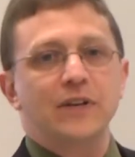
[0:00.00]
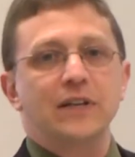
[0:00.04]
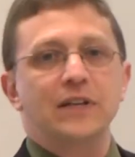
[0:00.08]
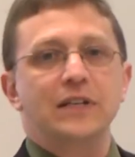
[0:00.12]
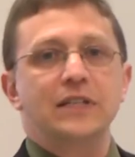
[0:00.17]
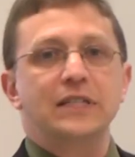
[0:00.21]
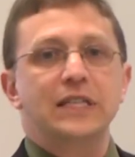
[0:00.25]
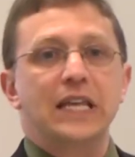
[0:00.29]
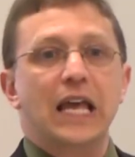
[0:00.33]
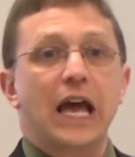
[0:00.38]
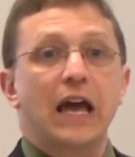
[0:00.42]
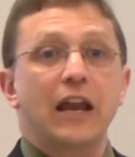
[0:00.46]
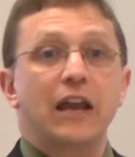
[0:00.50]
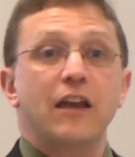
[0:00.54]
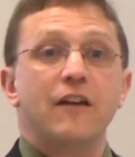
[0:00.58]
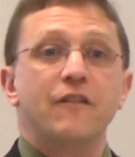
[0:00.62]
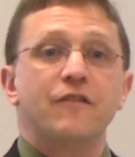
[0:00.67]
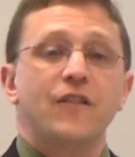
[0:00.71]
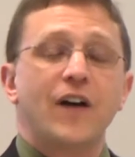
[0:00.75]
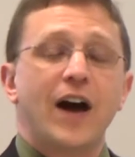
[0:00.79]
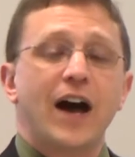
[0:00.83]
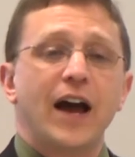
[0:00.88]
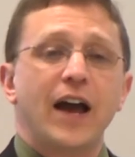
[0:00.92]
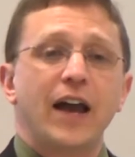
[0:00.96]
is that if
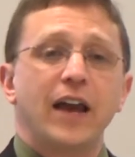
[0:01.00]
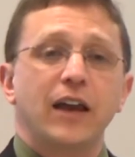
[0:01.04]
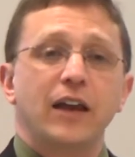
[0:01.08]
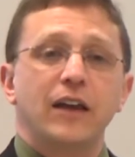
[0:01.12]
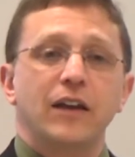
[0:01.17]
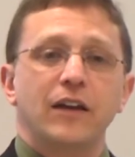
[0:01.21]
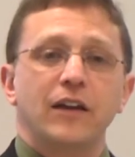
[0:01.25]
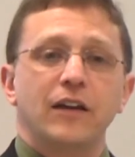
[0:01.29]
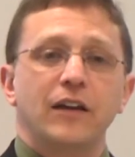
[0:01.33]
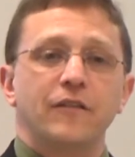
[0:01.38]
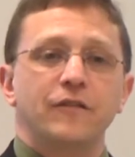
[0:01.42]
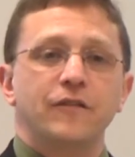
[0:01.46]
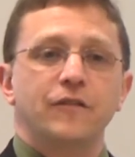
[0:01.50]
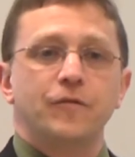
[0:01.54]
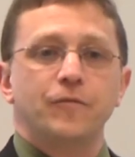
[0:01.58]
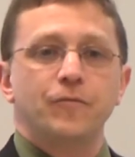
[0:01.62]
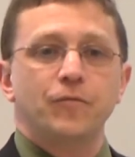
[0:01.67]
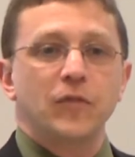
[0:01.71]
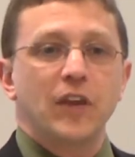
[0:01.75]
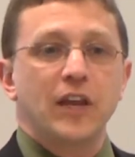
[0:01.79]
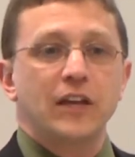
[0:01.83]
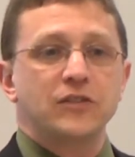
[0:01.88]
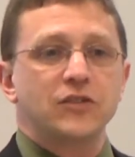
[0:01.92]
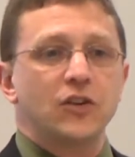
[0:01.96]
I, if
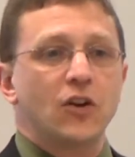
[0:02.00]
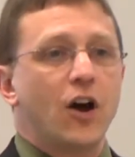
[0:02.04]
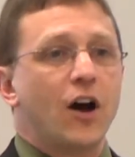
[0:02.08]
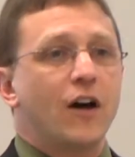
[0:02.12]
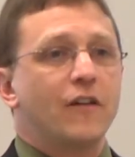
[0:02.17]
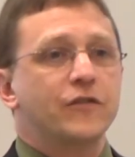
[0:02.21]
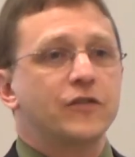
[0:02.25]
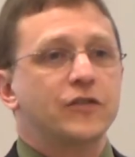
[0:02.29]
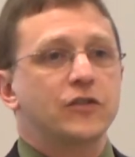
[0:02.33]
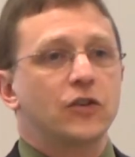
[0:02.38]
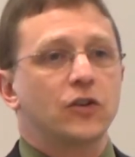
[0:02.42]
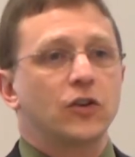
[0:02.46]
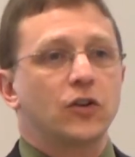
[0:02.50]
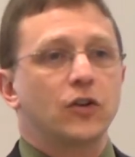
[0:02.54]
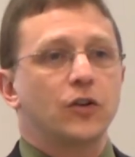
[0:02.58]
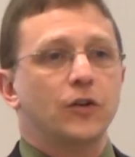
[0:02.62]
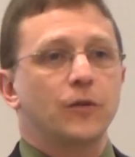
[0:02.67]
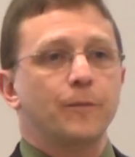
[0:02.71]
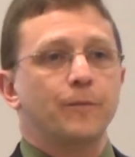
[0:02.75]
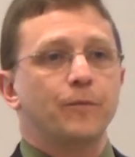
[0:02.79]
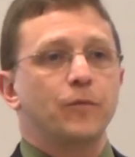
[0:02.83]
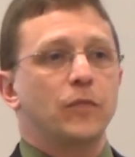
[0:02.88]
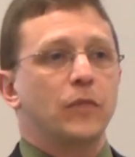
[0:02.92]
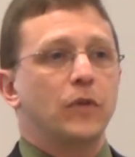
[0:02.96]
as an officer,
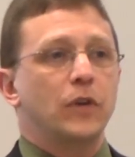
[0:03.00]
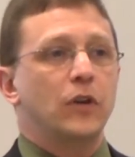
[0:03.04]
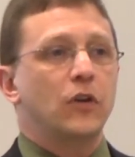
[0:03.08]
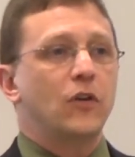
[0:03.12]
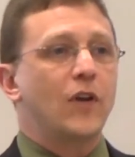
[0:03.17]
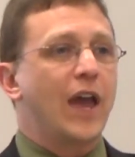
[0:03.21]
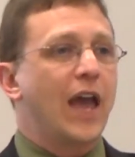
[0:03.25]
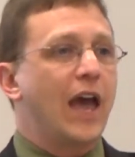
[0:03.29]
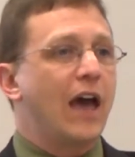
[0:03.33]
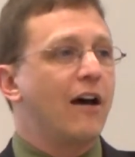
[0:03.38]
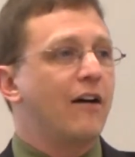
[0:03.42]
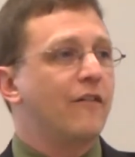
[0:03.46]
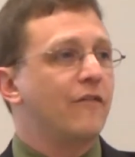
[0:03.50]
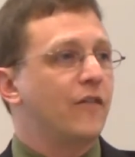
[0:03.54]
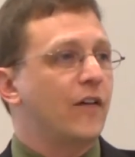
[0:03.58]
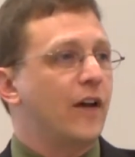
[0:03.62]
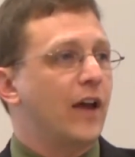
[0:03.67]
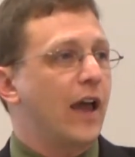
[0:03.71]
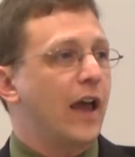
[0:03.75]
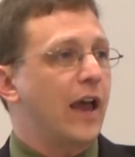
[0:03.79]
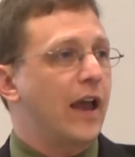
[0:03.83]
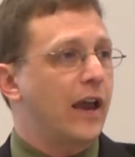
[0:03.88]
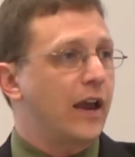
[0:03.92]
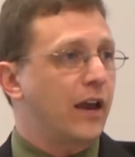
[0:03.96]
you have
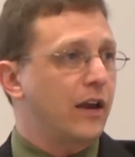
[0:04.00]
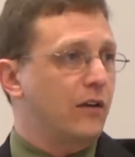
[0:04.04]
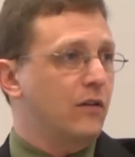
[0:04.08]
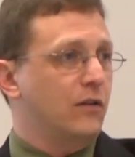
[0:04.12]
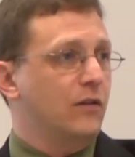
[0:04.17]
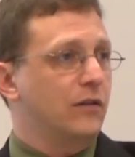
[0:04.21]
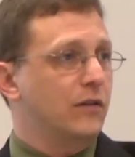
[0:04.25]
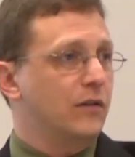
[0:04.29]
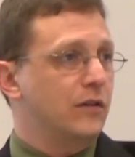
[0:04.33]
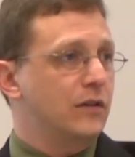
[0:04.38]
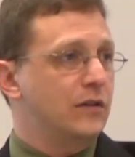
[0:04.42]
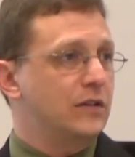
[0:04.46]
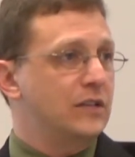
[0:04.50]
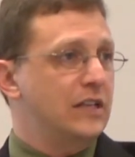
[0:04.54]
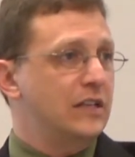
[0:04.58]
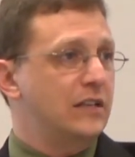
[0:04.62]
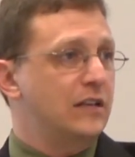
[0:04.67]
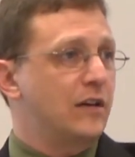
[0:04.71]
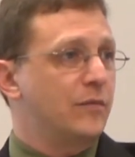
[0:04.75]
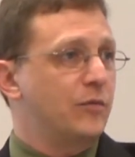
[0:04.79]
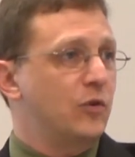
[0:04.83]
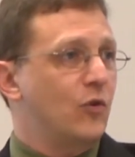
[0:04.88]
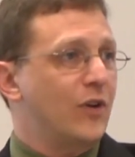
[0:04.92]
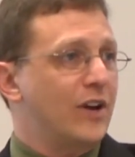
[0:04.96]
a
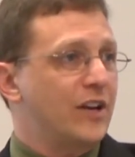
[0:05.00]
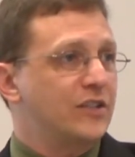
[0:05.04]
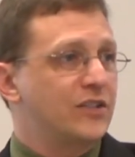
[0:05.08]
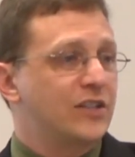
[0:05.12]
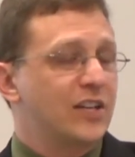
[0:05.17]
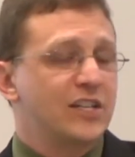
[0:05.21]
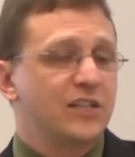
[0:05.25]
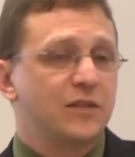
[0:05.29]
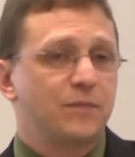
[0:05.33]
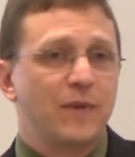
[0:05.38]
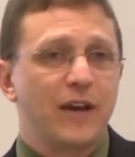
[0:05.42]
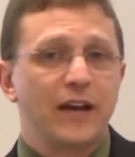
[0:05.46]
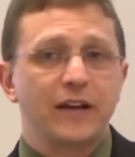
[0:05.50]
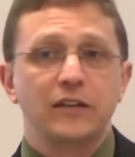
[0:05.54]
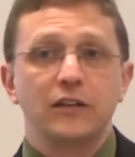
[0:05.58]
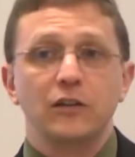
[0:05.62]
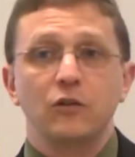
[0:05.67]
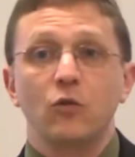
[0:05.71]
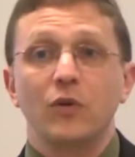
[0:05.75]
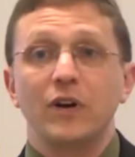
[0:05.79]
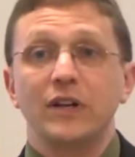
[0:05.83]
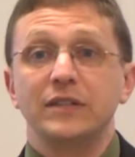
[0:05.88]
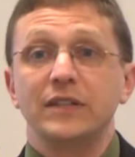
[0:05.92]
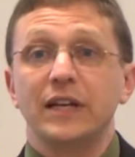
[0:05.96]
DWI suspect and
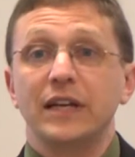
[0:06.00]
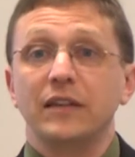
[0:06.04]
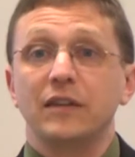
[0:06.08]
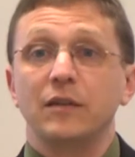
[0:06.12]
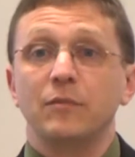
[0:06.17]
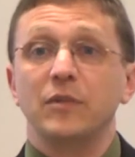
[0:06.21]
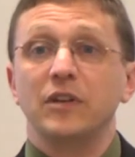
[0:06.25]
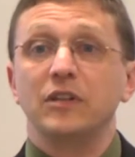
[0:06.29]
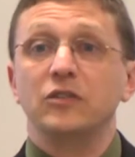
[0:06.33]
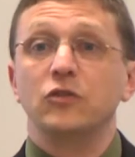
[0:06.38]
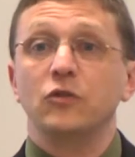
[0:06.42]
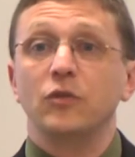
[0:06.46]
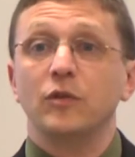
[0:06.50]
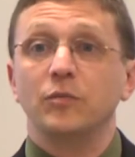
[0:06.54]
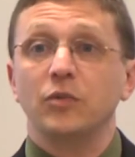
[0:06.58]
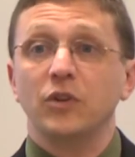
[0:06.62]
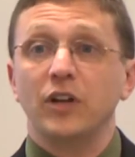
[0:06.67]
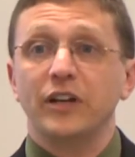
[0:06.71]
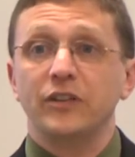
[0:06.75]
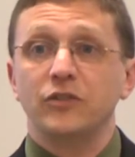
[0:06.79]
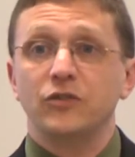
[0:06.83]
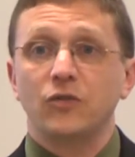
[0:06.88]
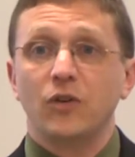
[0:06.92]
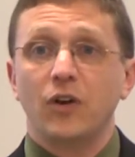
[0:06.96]
you want to take them into a
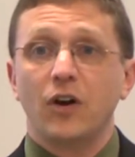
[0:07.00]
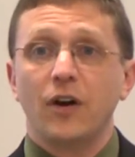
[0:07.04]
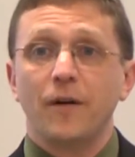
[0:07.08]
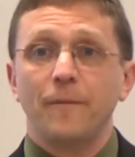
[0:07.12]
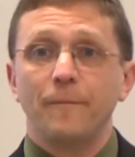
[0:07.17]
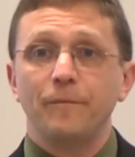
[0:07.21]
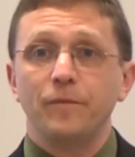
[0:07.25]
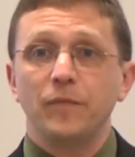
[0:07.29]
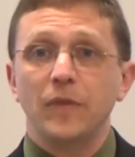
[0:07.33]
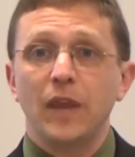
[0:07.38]
blood draw,